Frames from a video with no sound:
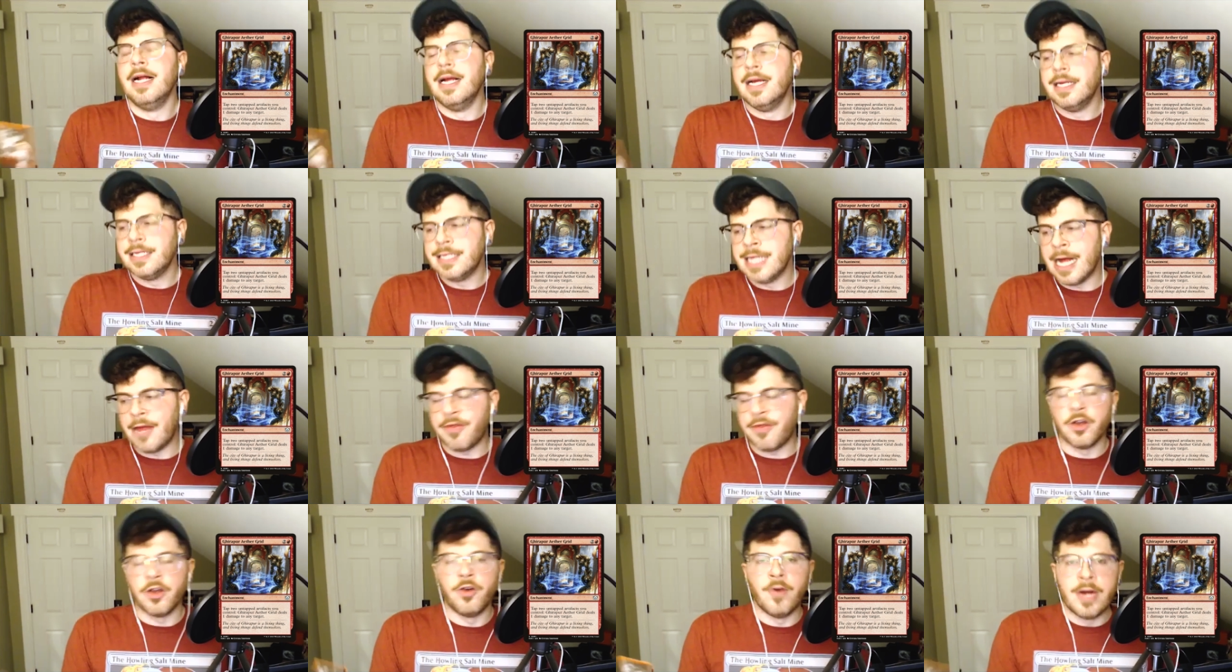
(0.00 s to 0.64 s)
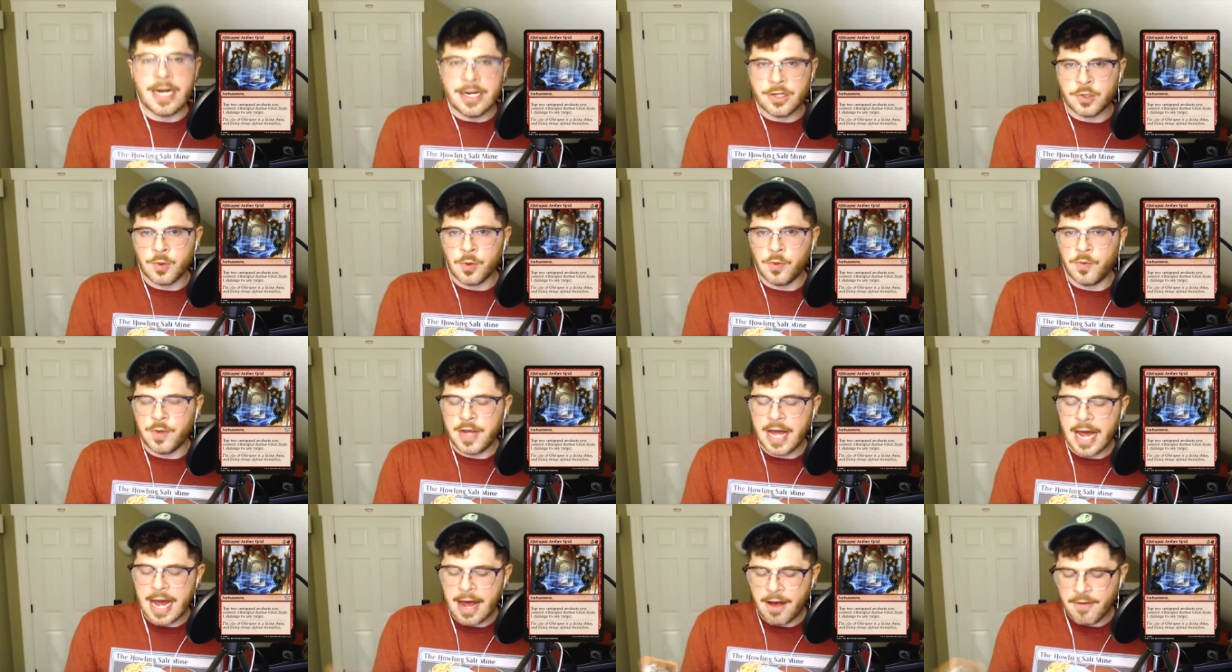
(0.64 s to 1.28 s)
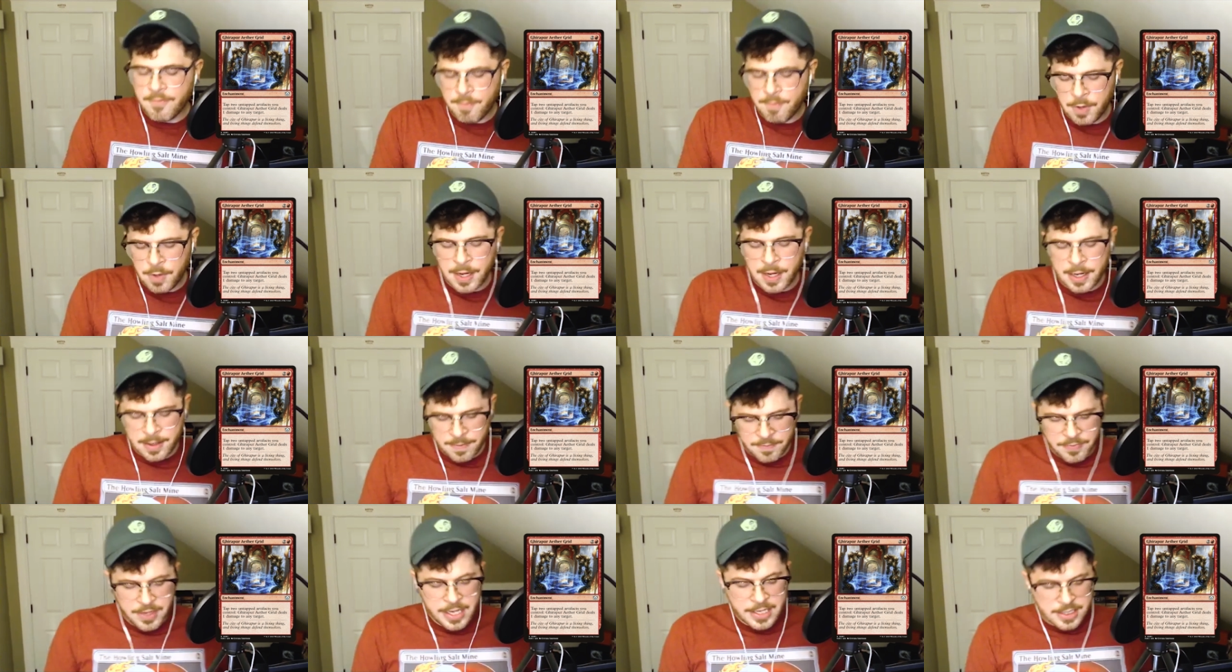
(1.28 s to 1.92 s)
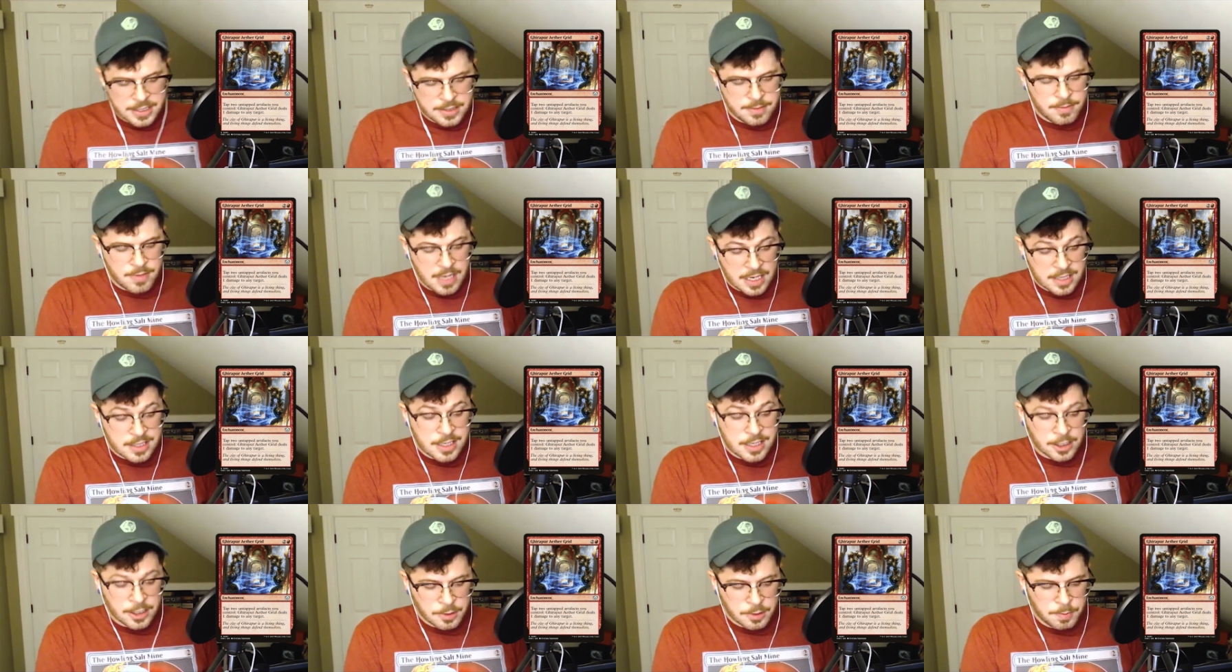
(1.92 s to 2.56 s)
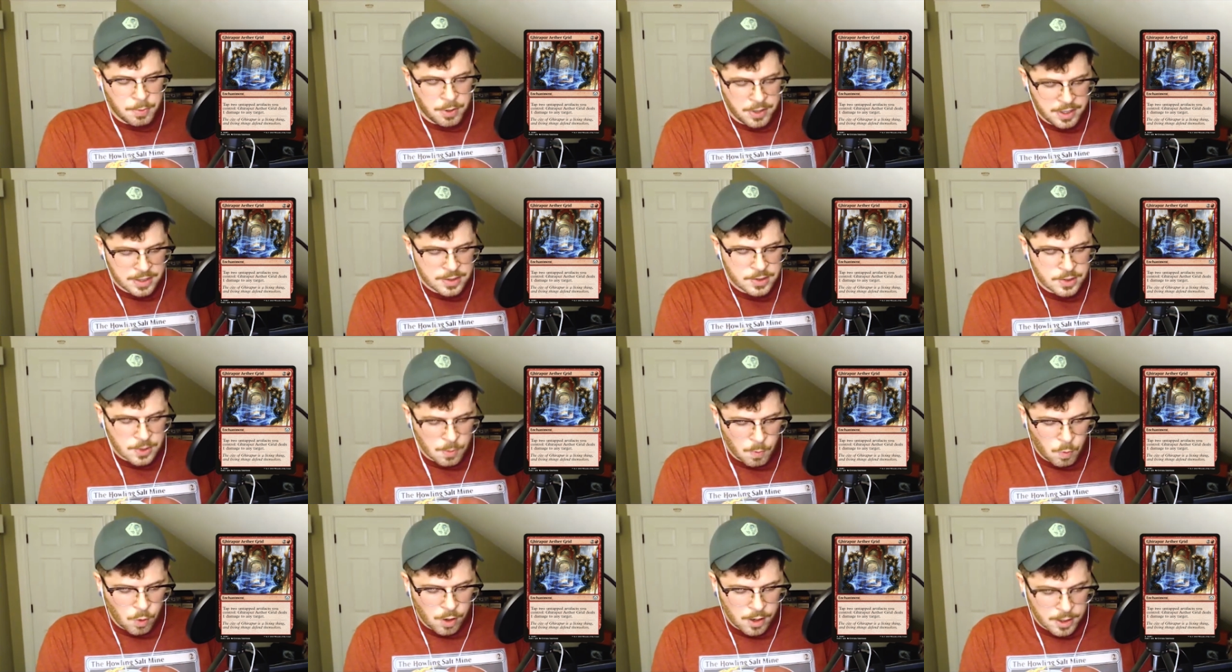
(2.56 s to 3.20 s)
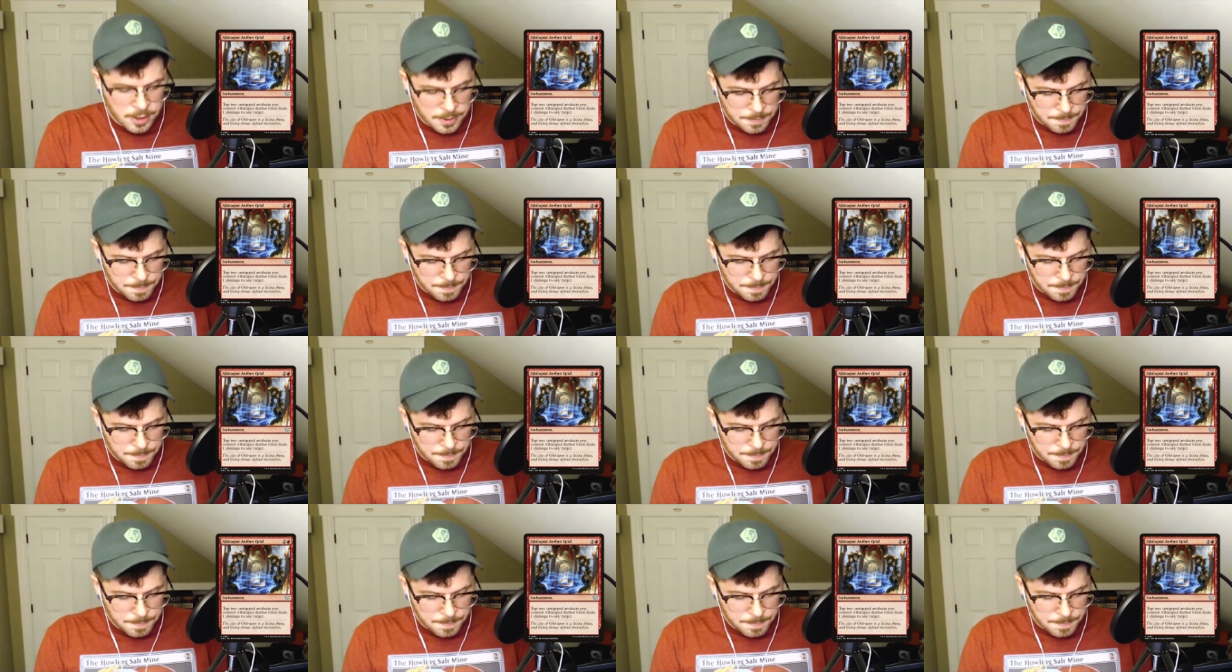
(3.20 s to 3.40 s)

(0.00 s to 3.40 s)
It's not the greatest one we have, but it does put in some work.